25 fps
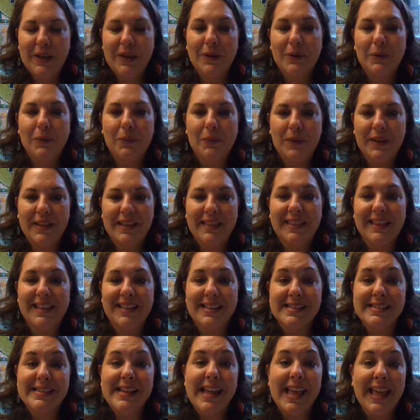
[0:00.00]
with
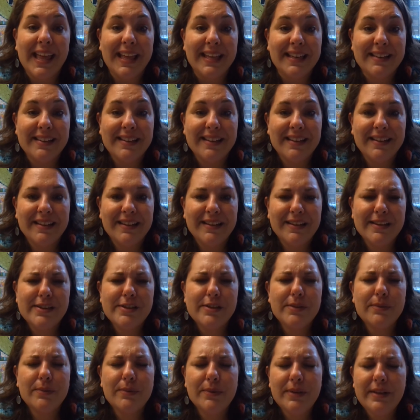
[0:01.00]
intent, to
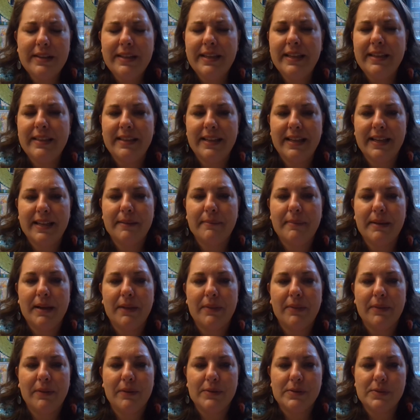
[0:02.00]
really think about
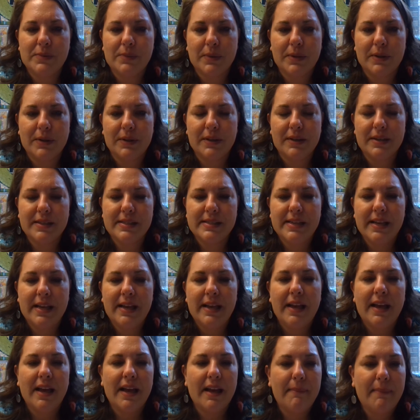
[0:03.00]
those words
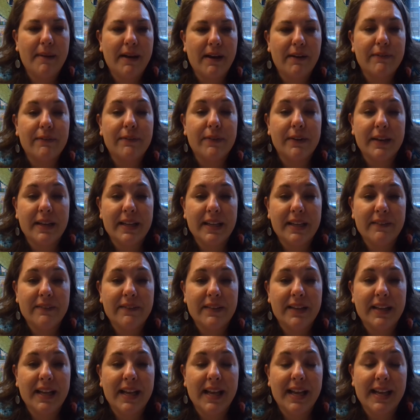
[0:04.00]
about
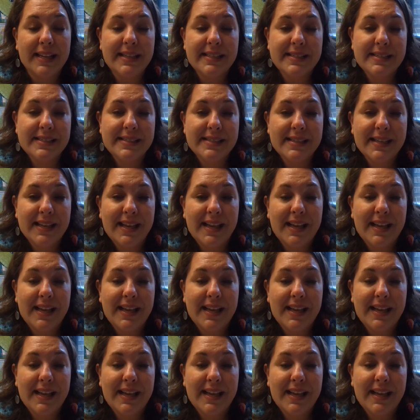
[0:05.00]
forgiving us